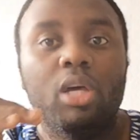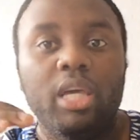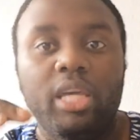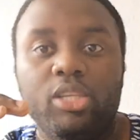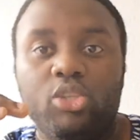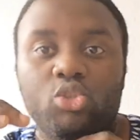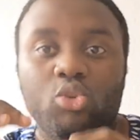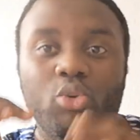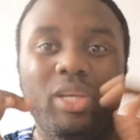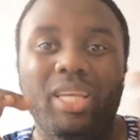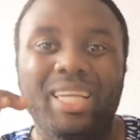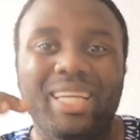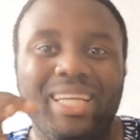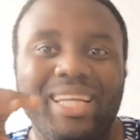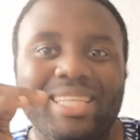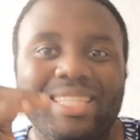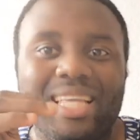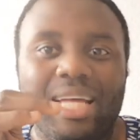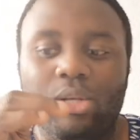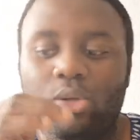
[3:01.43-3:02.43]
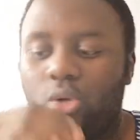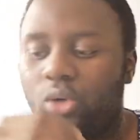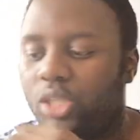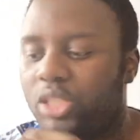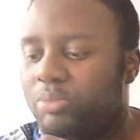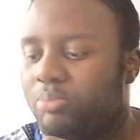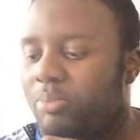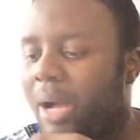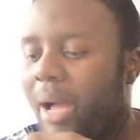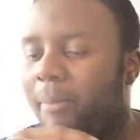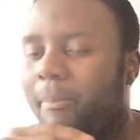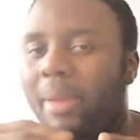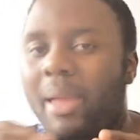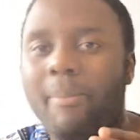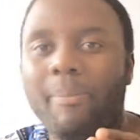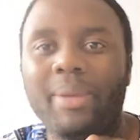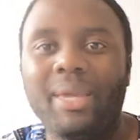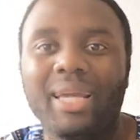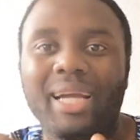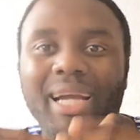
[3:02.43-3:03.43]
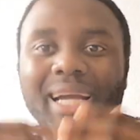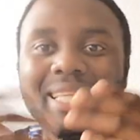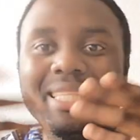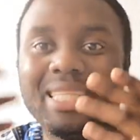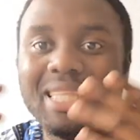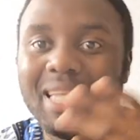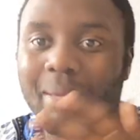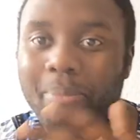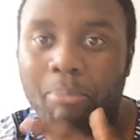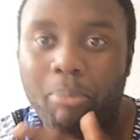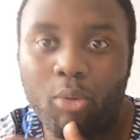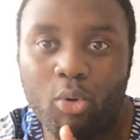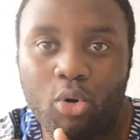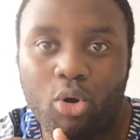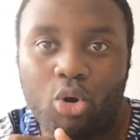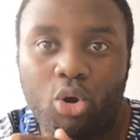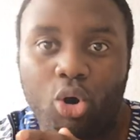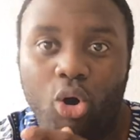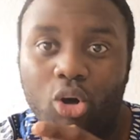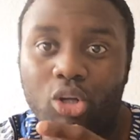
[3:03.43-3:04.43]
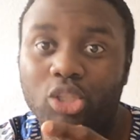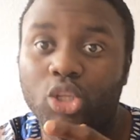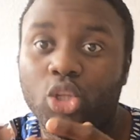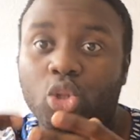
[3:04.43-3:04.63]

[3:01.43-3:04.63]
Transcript: is to increase that knowledge by maybe reading a book on